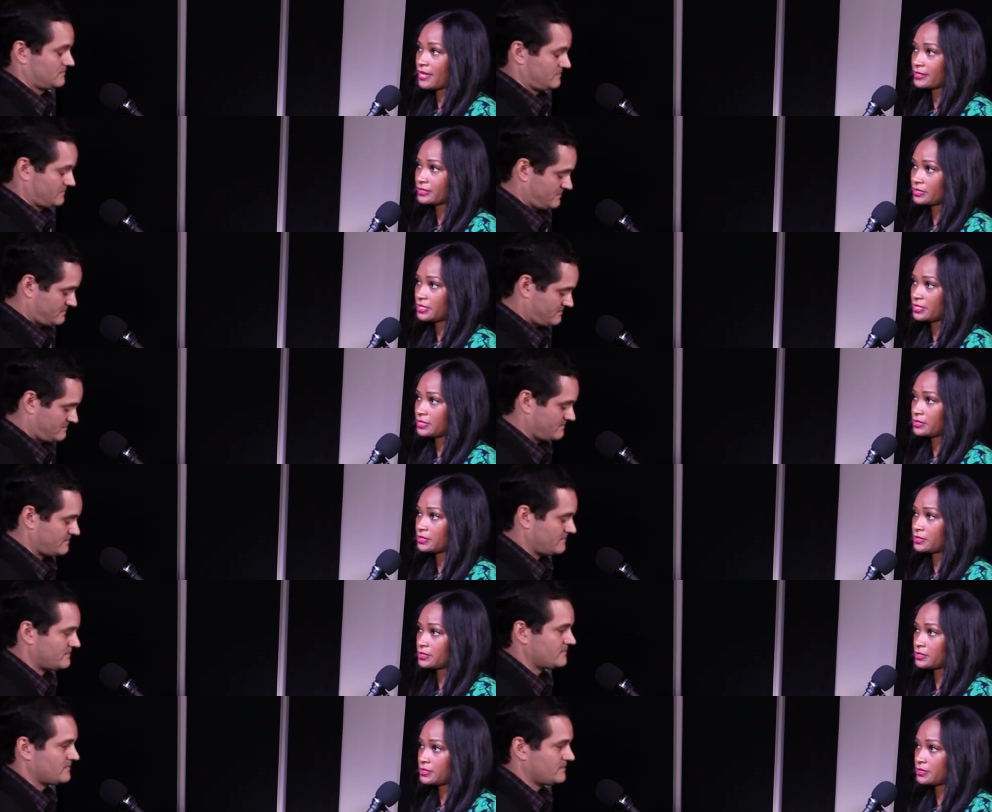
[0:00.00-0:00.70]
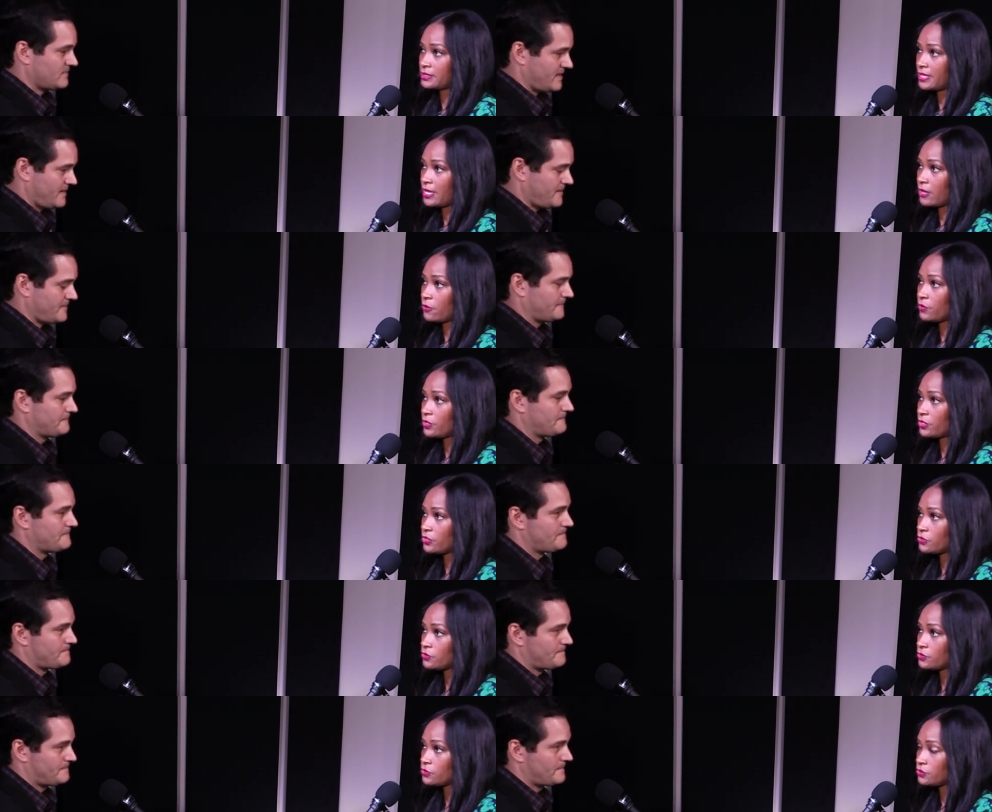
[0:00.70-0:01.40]
Speaker 1: accesses yeah. that we
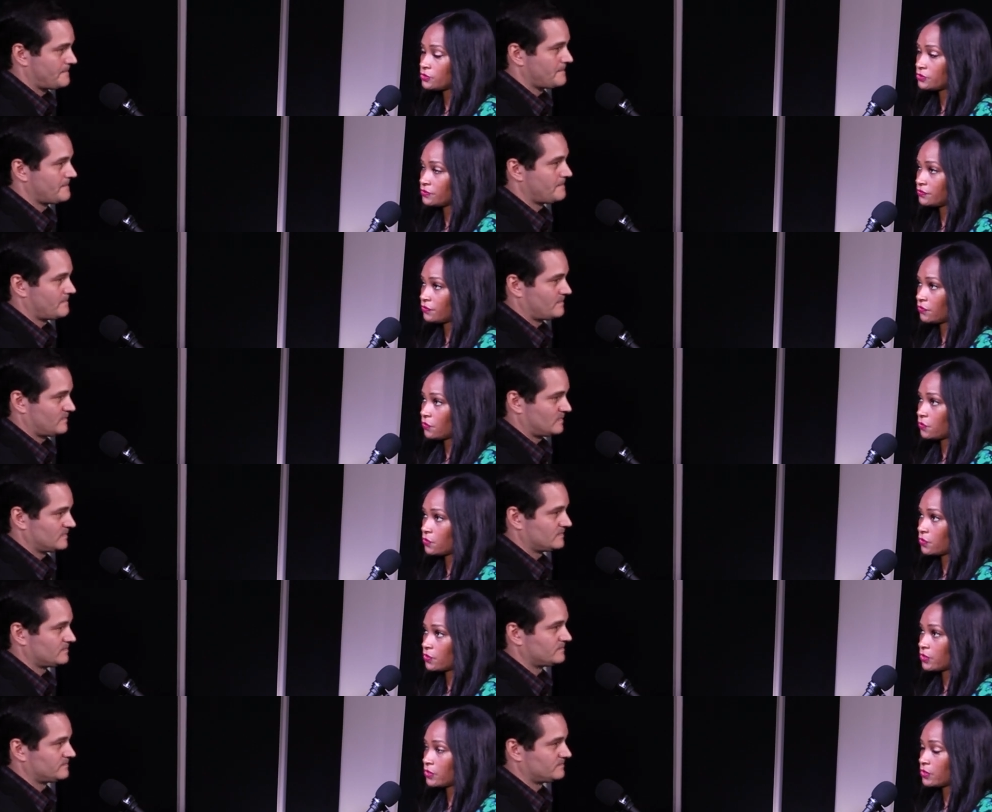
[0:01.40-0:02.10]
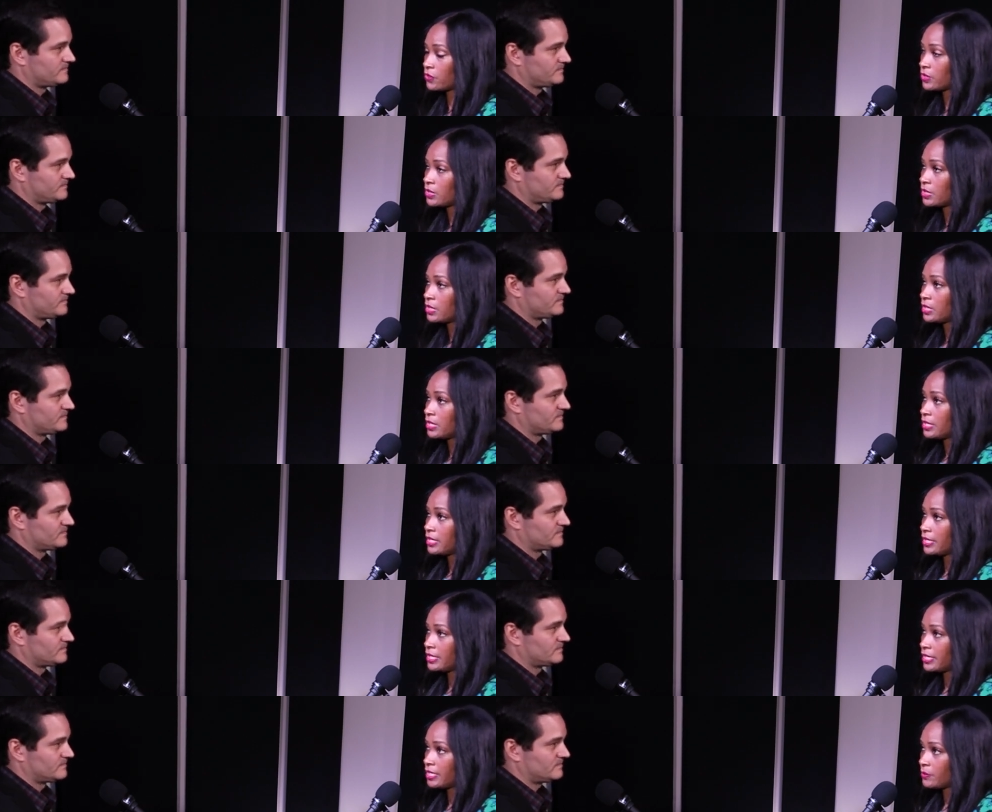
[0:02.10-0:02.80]
use for
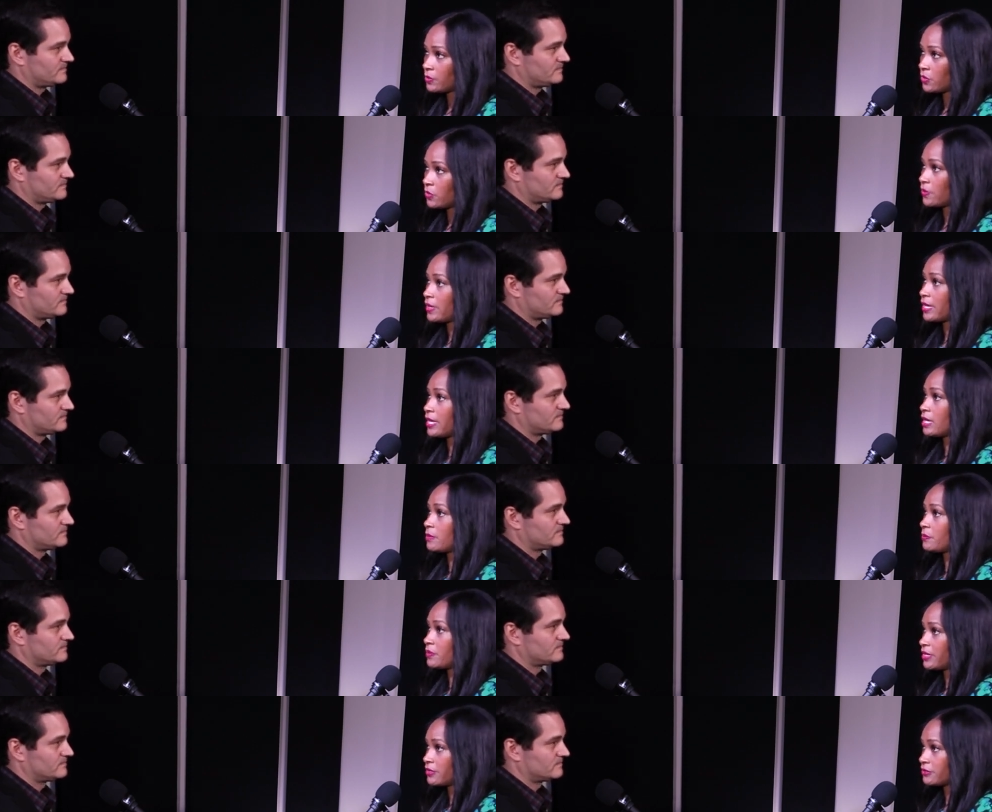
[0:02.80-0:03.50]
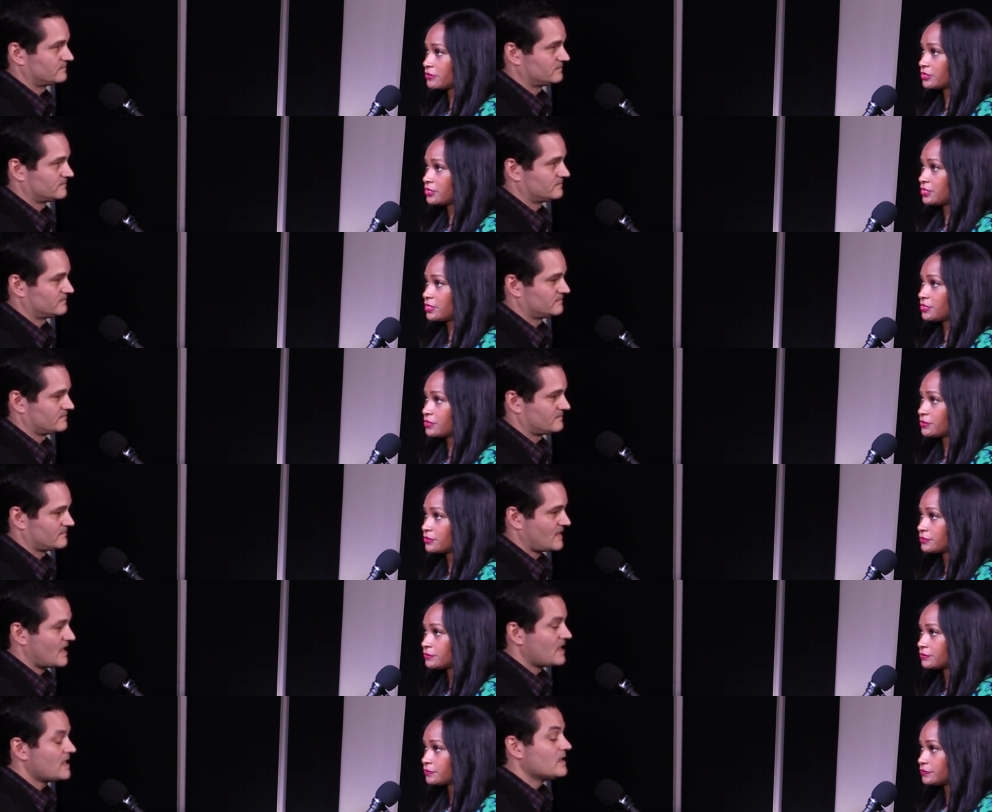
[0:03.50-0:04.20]
hemo and
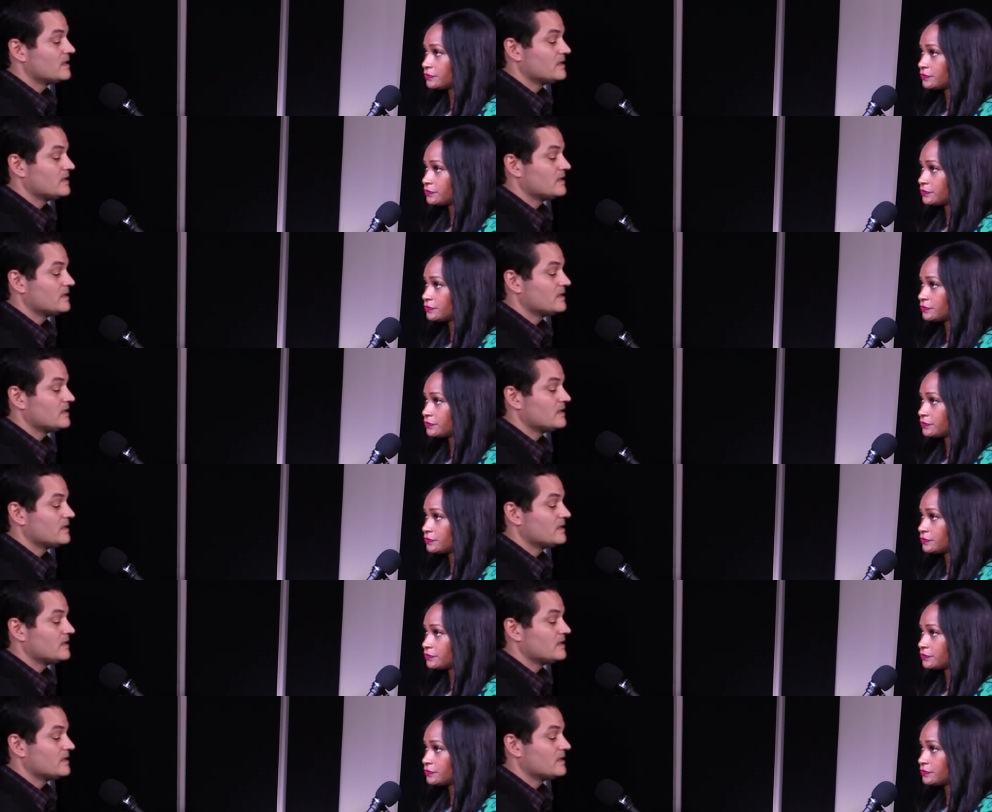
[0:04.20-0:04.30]
peritoneal?